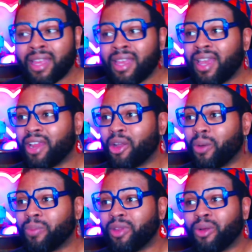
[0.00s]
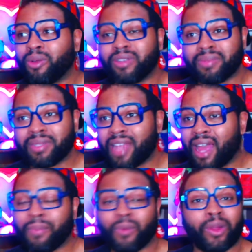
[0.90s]
and I hope, you know, Christmas
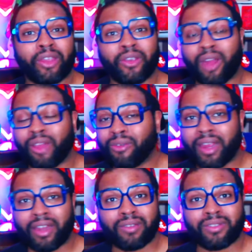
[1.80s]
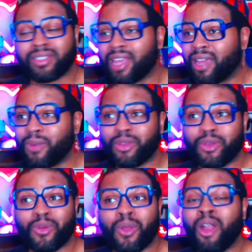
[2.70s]
time we'll hear it on the radio just like we
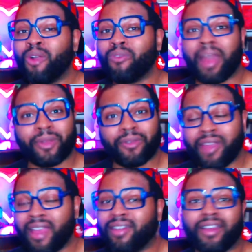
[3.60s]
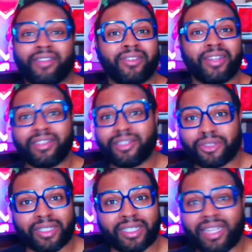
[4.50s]
do Wrapped in Red and Underneath the
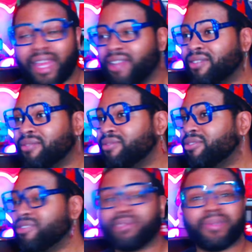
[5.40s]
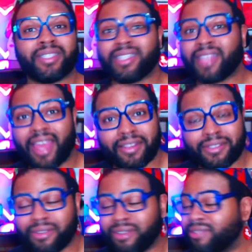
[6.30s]
Tree and Christmas Isn't
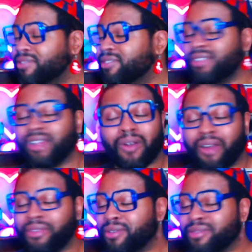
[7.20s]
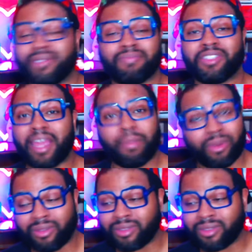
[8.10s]
Canceled, you know, all those staple